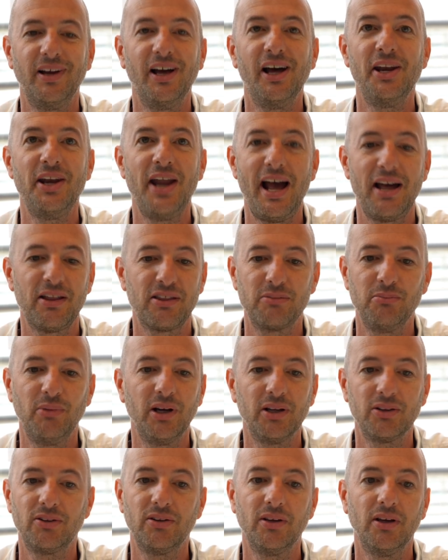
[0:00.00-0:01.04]

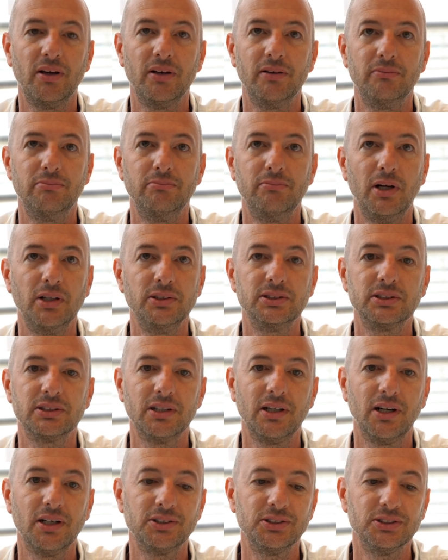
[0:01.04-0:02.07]
anathema to most
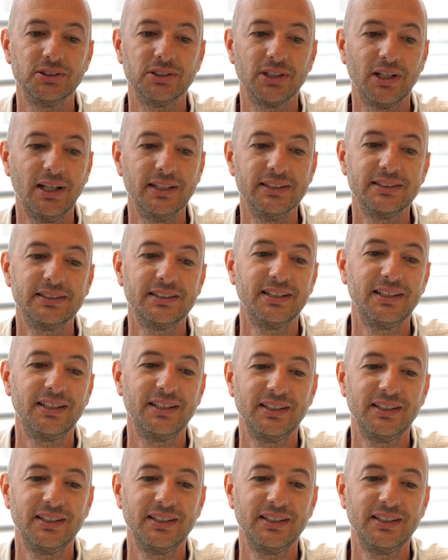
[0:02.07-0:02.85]
Argentines,